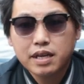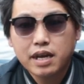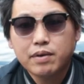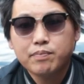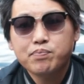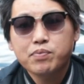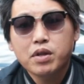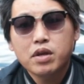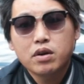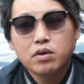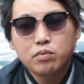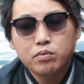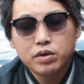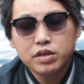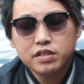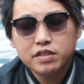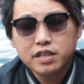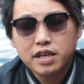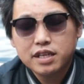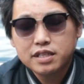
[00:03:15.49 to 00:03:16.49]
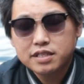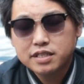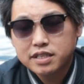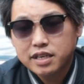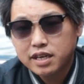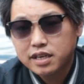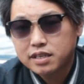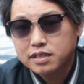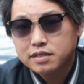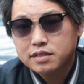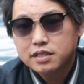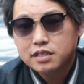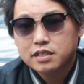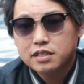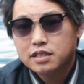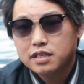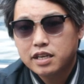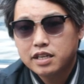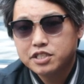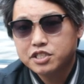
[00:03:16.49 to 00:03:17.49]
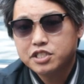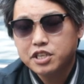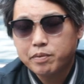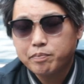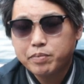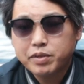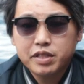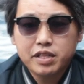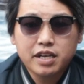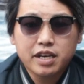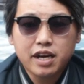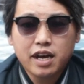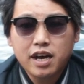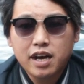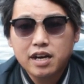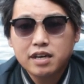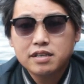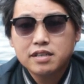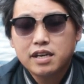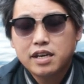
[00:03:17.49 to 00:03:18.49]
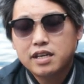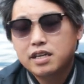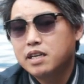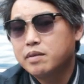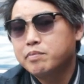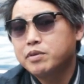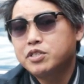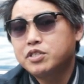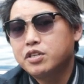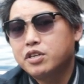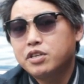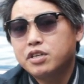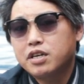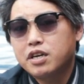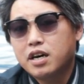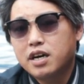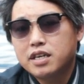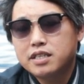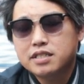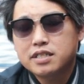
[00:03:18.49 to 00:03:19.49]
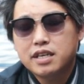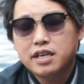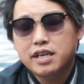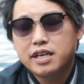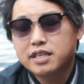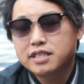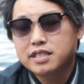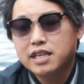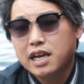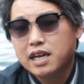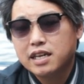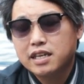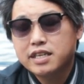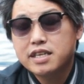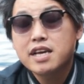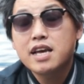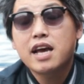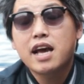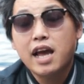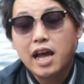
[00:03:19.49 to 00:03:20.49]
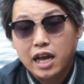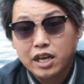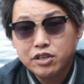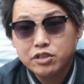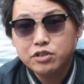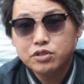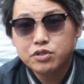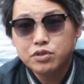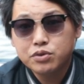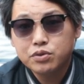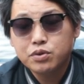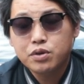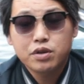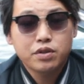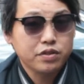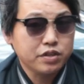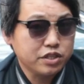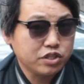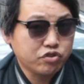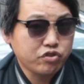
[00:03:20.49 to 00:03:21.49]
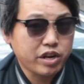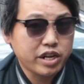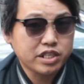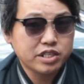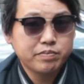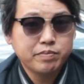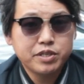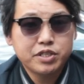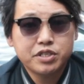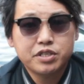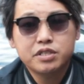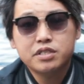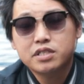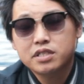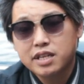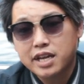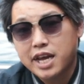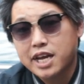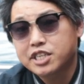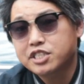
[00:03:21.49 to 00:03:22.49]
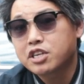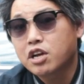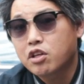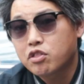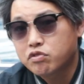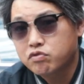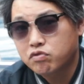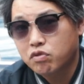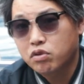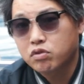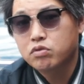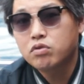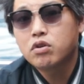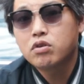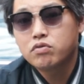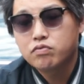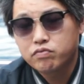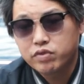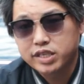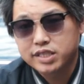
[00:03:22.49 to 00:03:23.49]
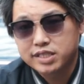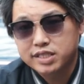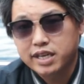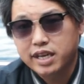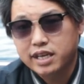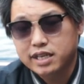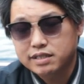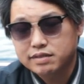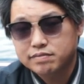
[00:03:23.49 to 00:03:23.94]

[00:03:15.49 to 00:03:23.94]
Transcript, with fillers: Now, with that said, let's jump in the car and let me show you guys exactly how you do this transmission slash throttle reset.